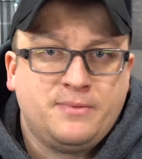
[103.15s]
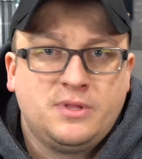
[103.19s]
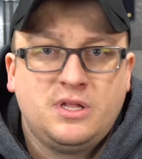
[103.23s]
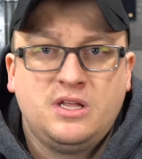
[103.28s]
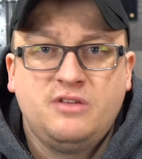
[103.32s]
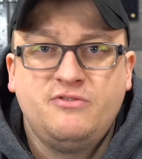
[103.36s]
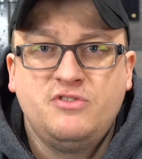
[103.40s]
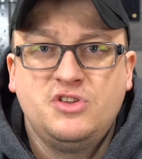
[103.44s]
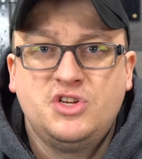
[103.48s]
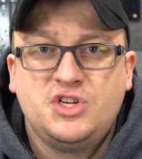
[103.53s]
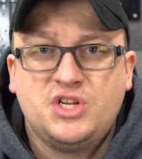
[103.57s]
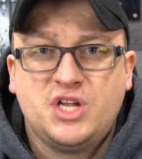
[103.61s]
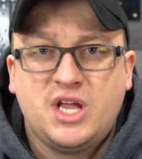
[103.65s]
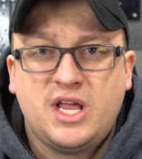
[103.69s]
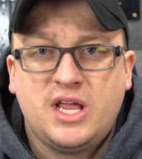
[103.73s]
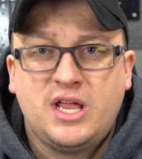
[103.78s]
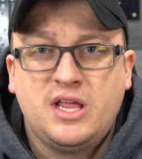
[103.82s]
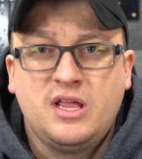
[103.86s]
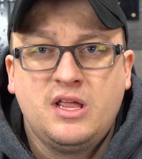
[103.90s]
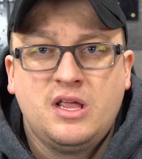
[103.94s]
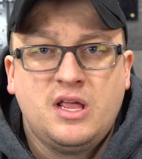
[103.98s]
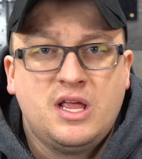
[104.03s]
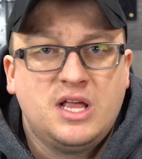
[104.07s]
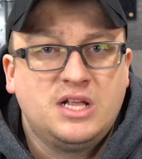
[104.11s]

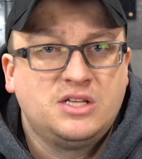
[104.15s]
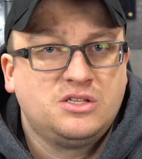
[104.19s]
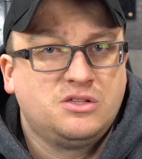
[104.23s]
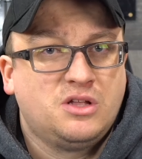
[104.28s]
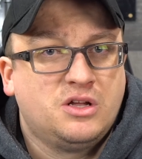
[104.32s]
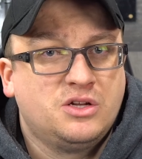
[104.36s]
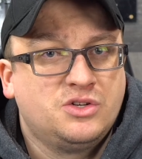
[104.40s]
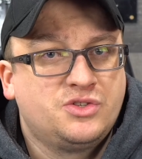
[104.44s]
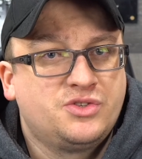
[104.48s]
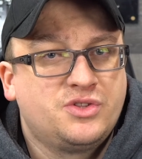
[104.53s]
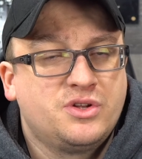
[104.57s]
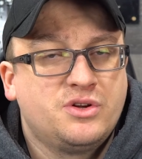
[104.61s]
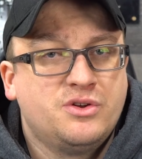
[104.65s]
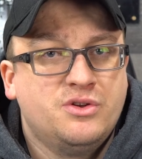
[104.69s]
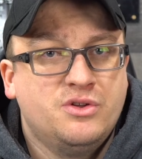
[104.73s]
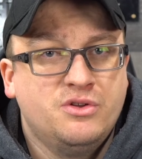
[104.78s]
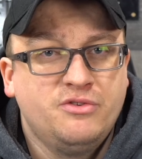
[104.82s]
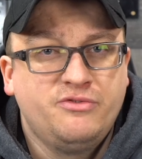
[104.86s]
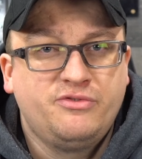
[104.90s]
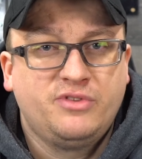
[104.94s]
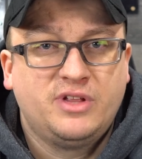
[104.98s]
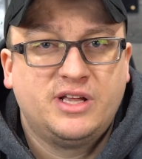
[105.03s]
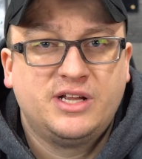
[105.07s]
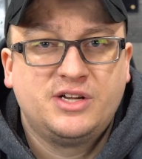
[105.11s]
EVGA has launched their new
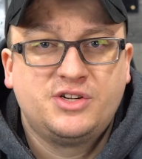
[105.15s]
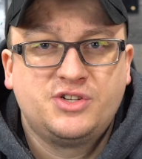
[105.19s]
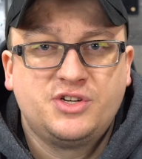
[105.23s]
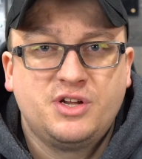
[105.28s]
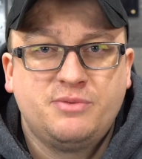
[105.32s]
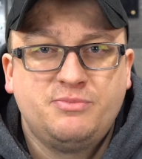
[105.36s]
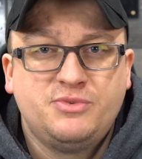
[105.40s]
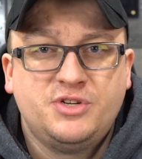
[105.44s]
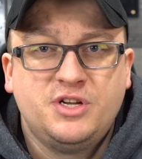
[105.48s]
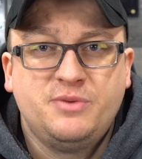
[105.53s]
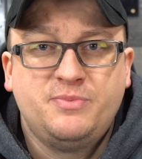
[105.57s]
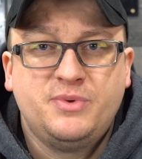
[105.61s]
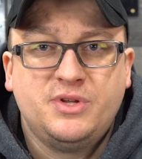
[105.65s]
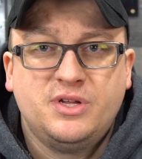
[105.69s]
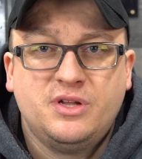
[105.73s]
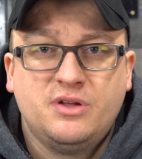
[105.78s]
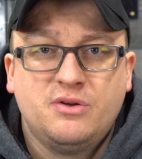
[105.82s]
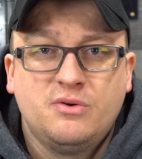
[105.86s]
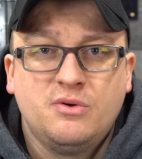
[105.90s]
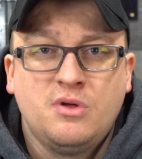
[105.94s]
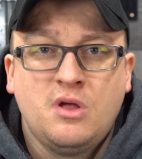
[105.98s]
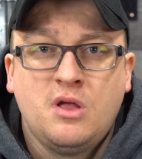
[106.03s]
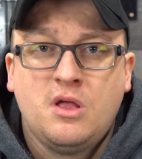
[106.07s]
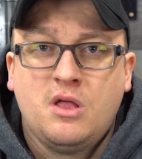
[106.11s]
flagship
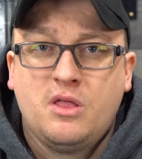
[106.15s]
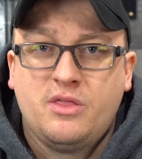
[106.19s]
GPU,